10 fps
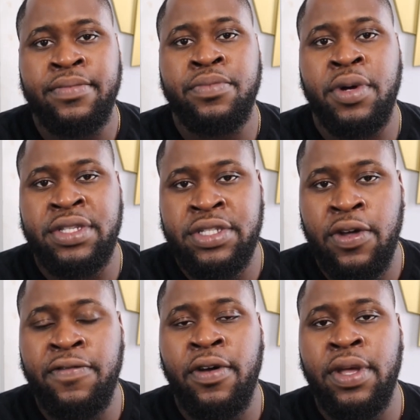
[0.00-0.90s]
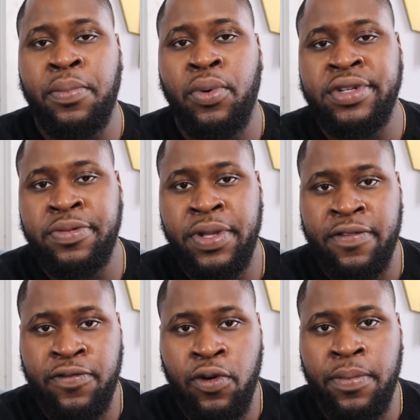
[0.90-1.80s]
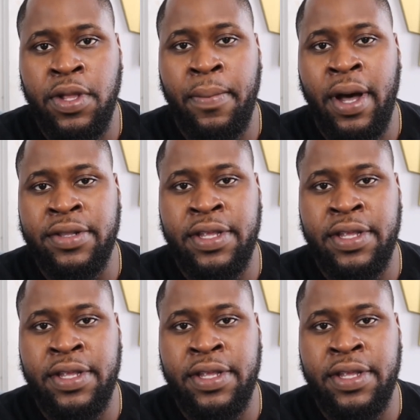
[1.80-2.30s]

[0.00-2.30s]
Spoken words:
but still very important to be informed about